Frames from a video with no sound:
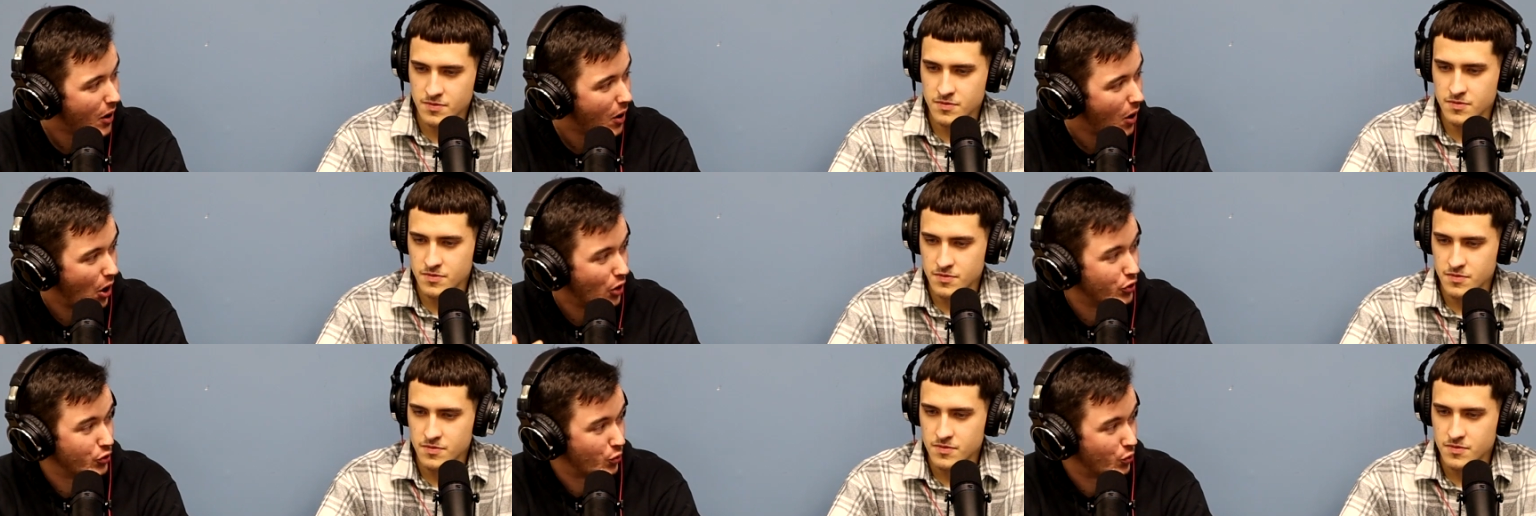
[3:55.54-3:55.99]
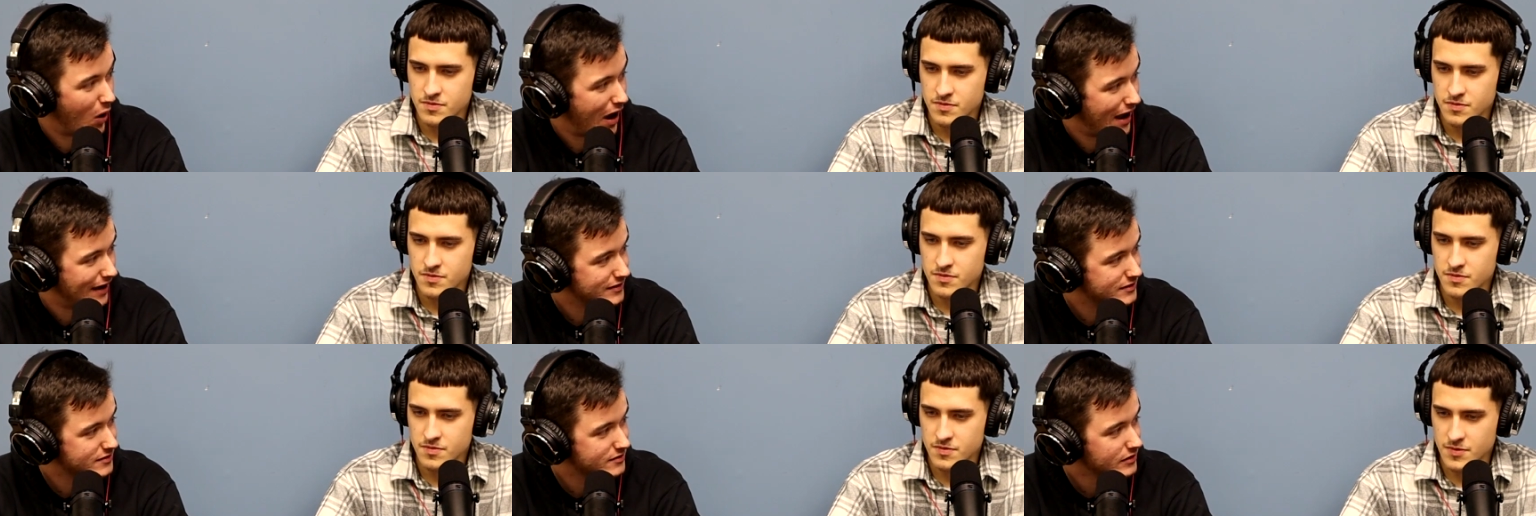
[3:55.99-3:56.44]

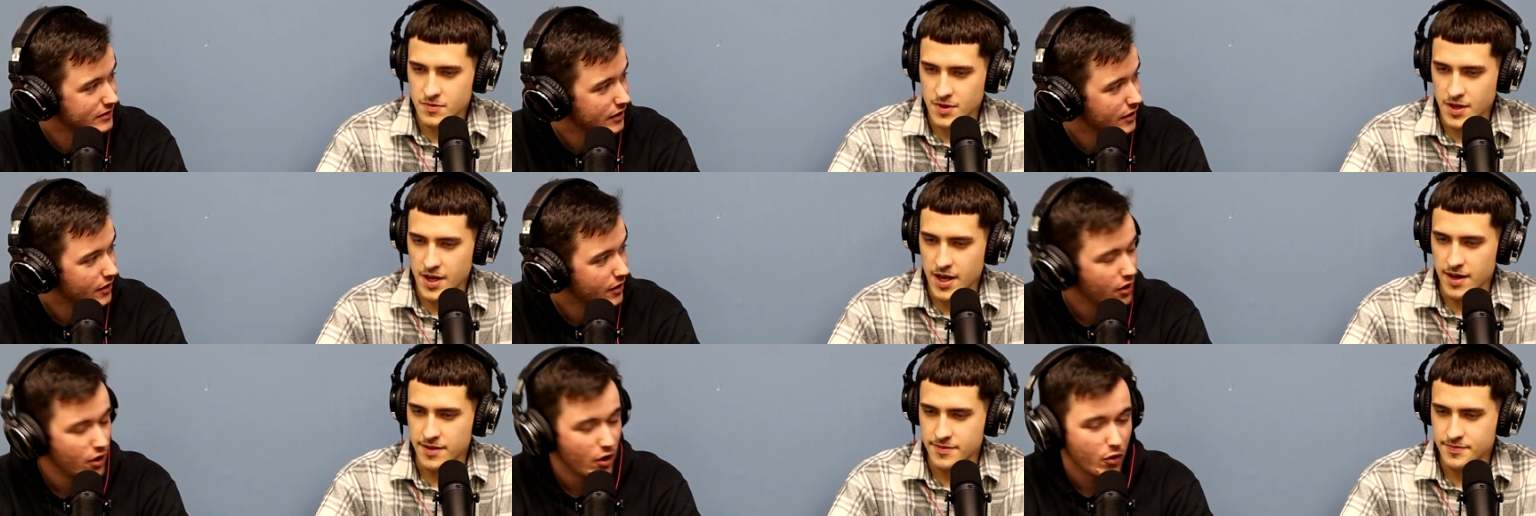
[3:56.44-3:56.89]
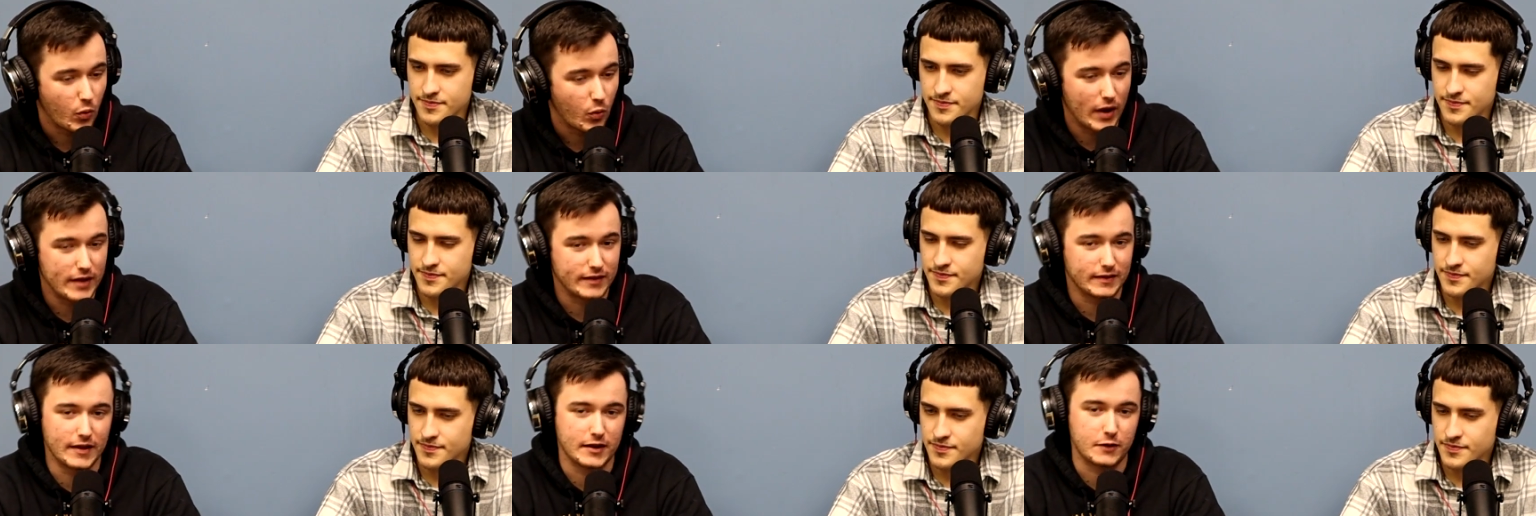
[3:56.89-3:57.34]
Speaker 1: otherwise. Yeah.
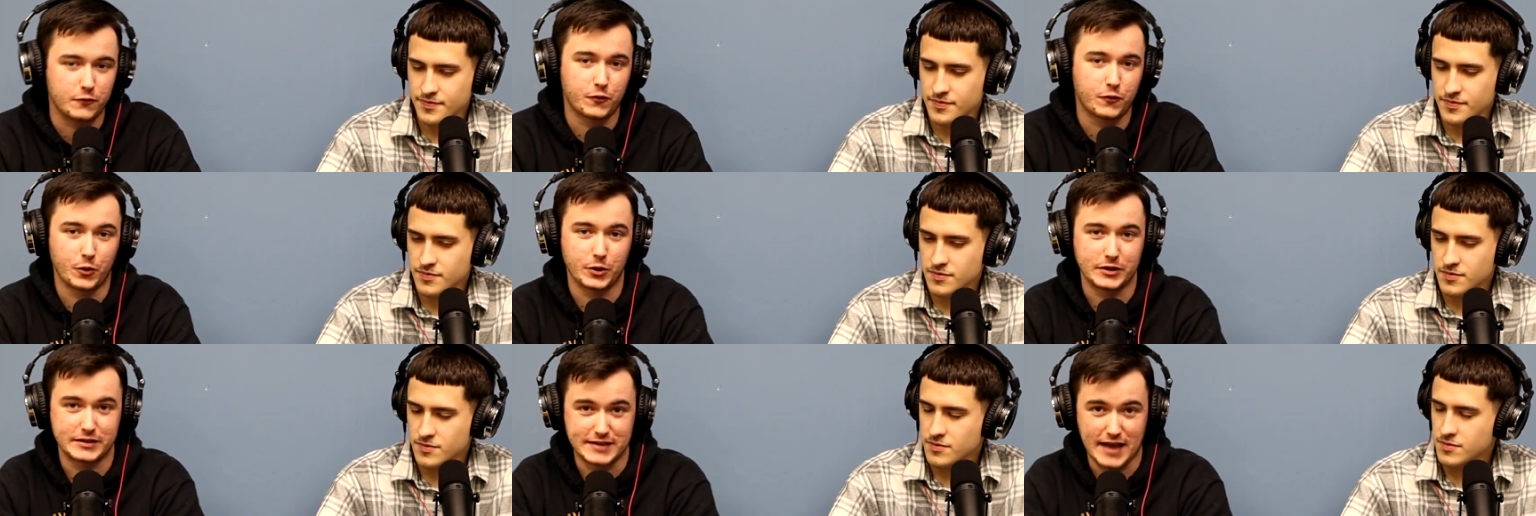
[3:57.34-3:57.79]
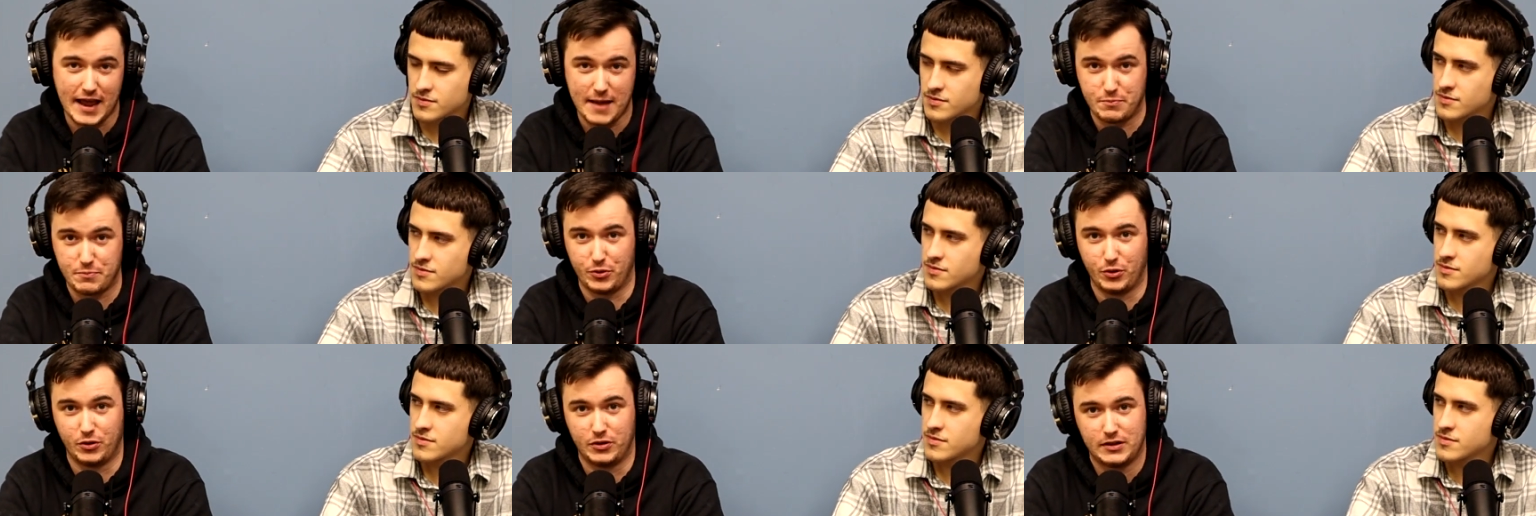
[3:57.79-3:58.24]
Right? Like, for
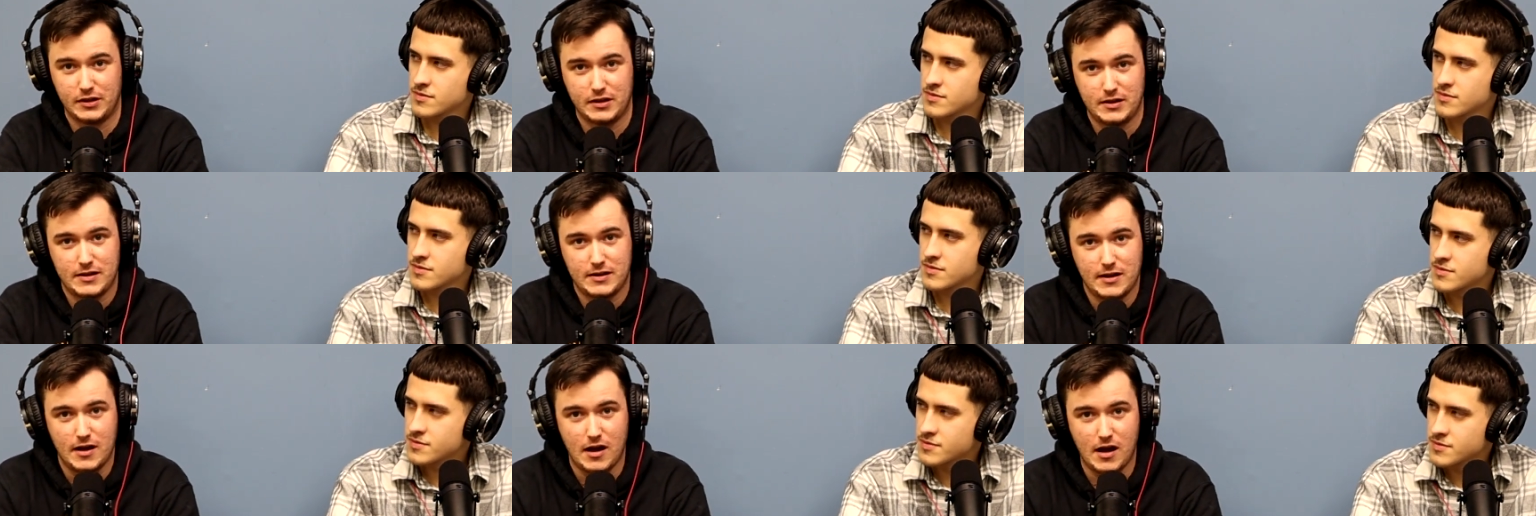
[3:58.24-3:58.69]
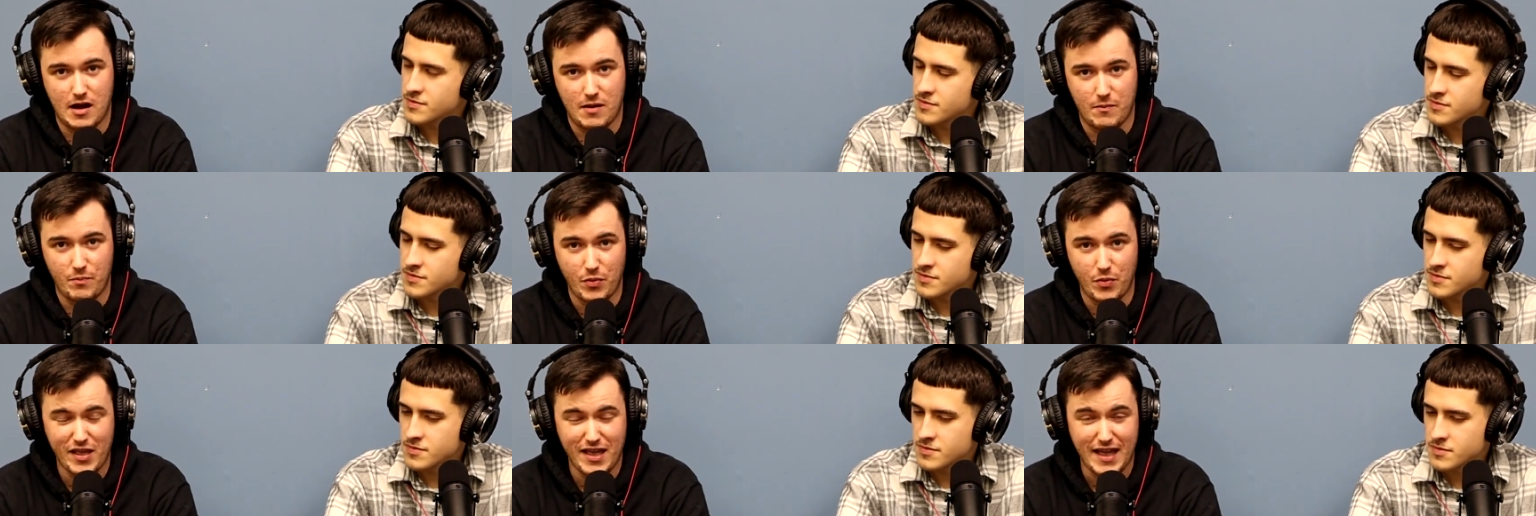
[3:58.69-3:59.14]
example,
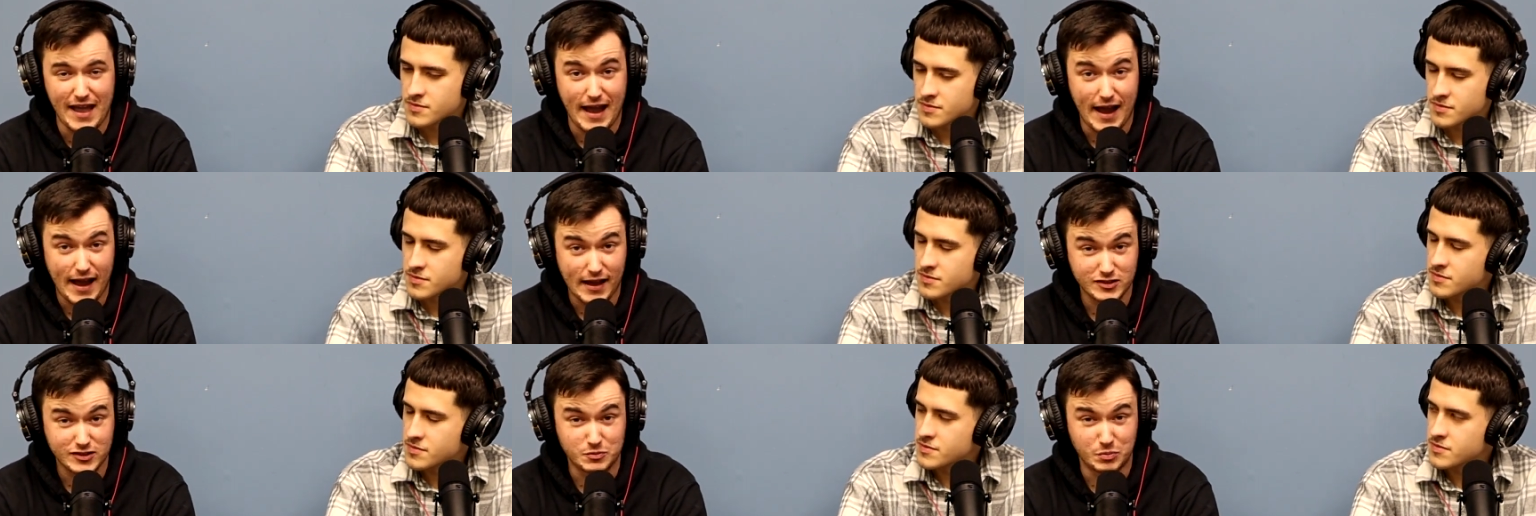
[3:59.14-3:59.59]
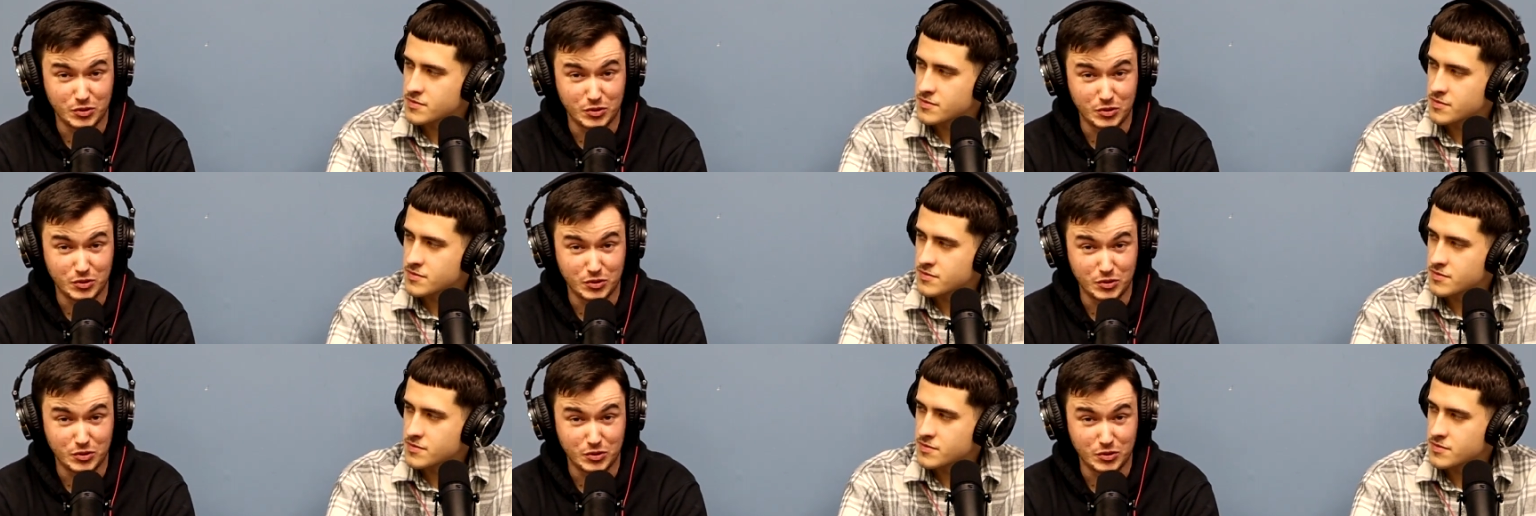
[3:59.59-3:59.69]
um, as